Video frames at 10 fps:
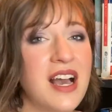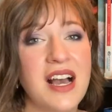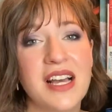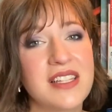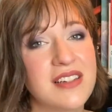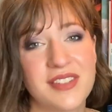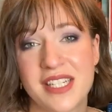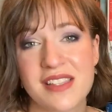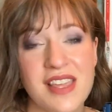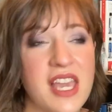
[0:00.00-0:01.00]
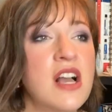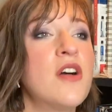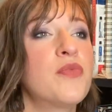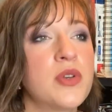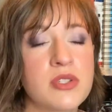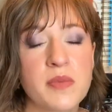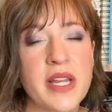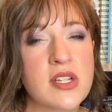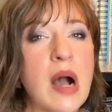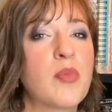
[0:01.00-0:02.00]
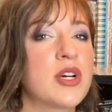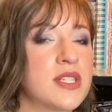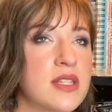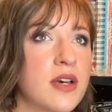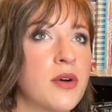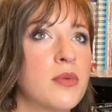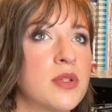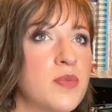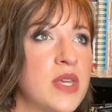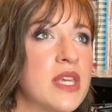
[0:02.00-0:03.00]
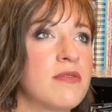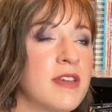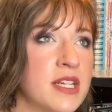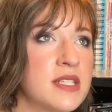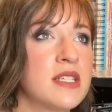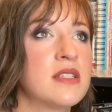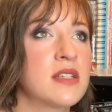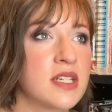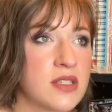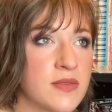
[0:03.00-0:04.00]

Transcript: I love anything. Those are my top ones, though, would be fantasy, science